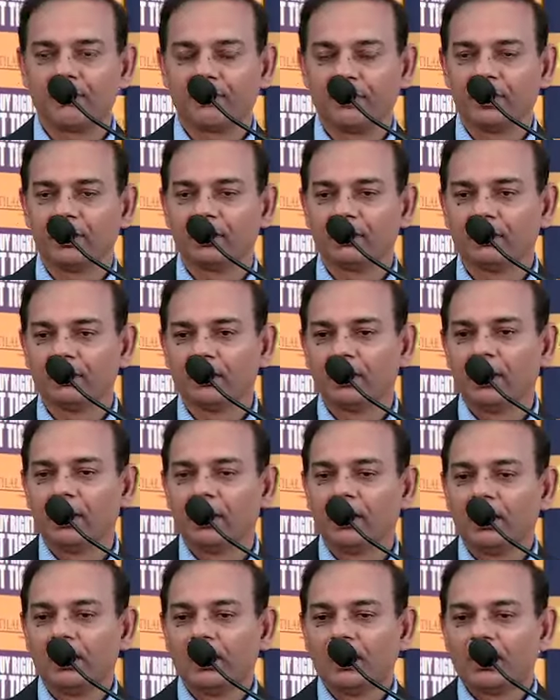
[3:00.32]
1,
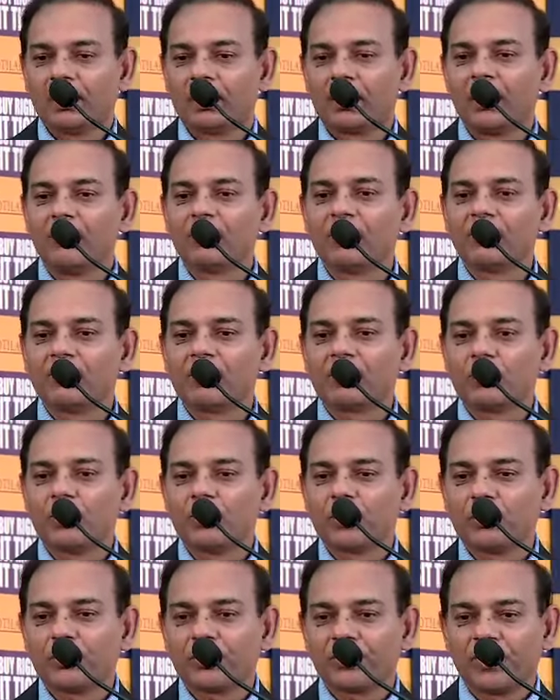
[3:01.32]
Raamdeo is
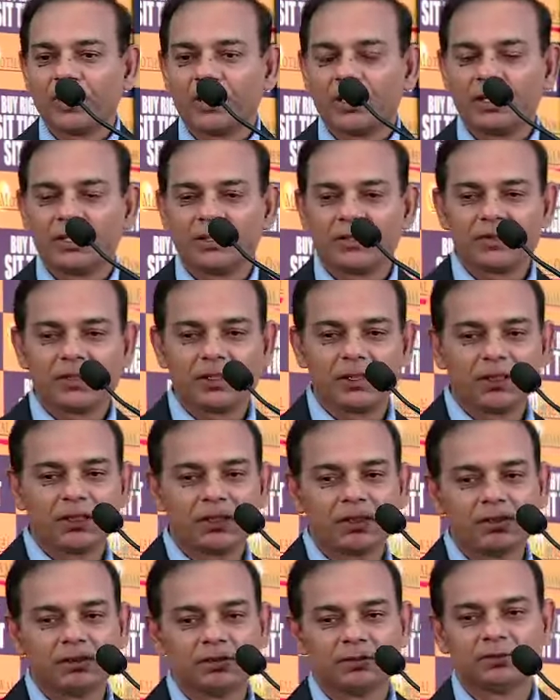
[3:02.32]
going to share his
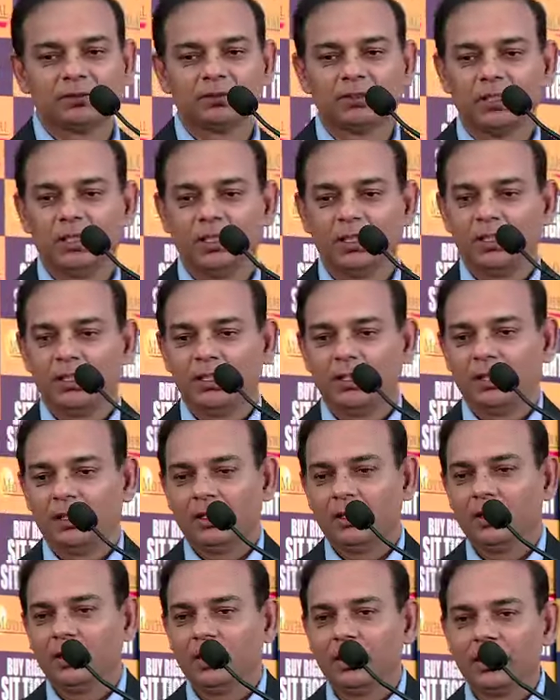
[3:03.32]

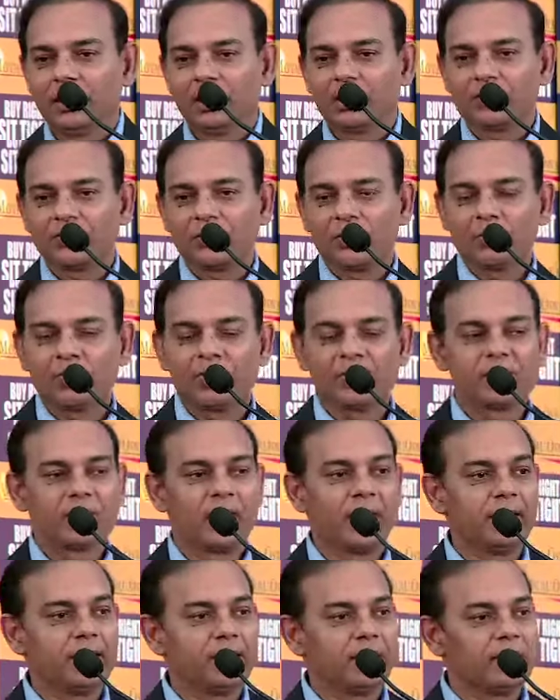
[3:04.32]
learnings from his
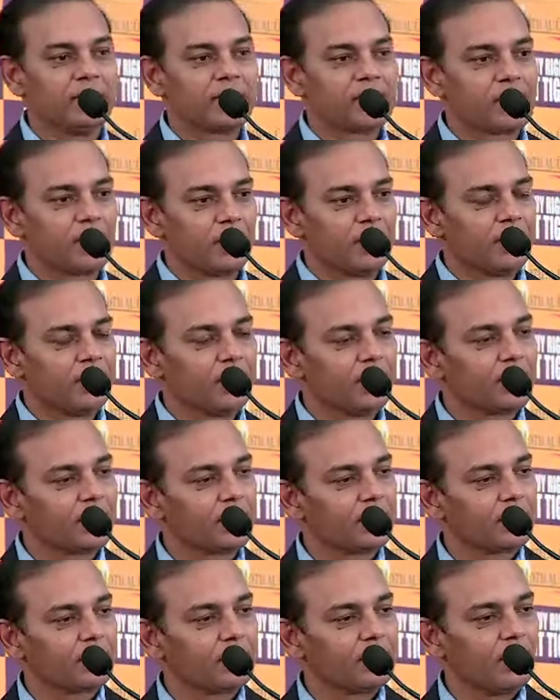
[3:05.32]
19
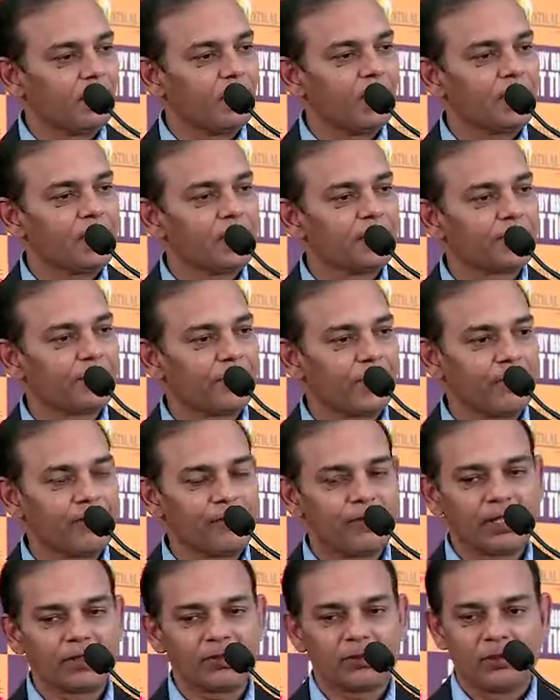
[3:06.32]
studies and his
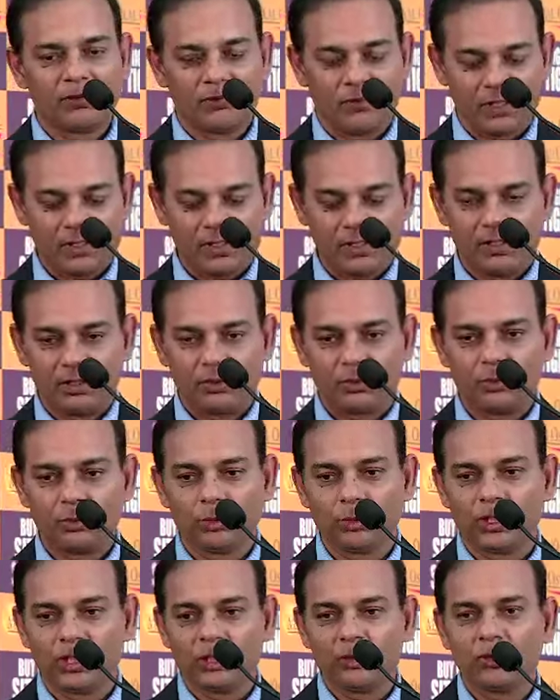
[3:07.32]
frameworks on investing through
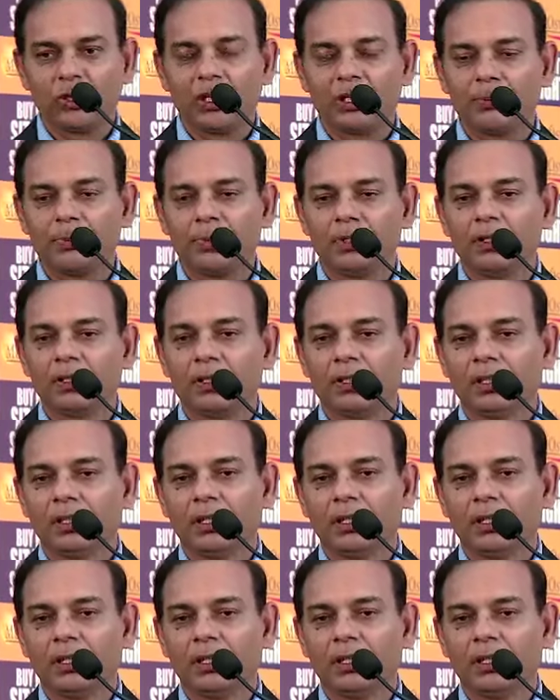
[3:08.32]
QGLP.